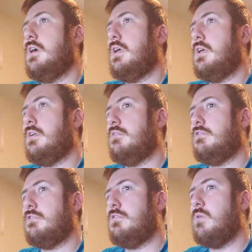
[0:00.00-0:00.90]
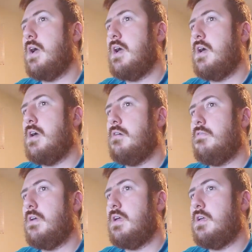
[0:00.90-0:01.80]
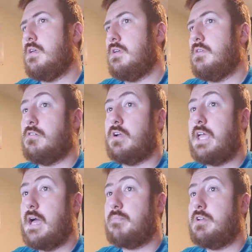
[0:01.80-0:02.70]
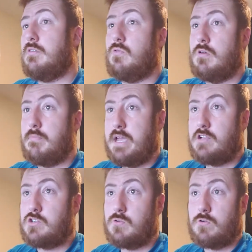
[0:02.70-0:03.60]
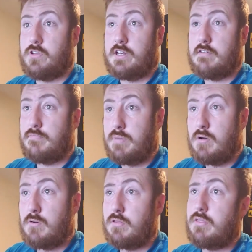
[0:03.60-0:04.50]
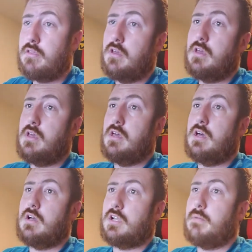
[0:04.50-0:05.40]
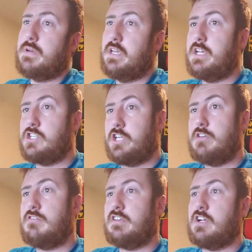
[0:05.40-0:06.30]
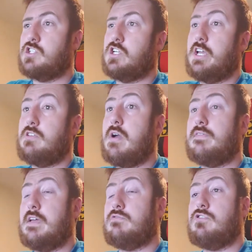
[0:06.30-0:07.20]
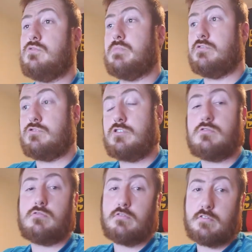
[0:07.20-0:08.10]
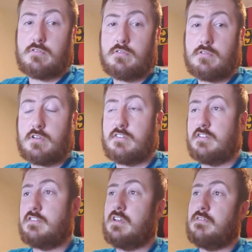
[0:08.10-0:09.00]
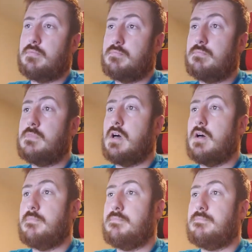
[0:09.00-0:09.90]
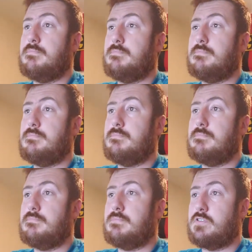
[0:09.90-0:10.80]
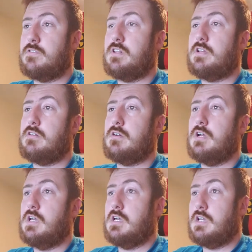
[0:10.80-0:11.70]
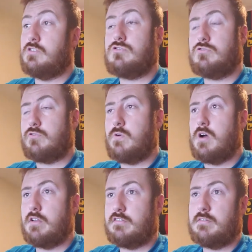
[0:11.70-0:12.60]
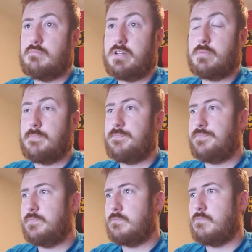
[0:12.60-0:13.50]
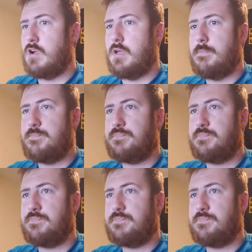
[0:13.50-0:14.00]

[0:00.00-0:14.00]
is you have either a captain or a major, or you can have both, a company HQ section, and you have to have two platoons consisting of a platoon leader and two squads minimum, right?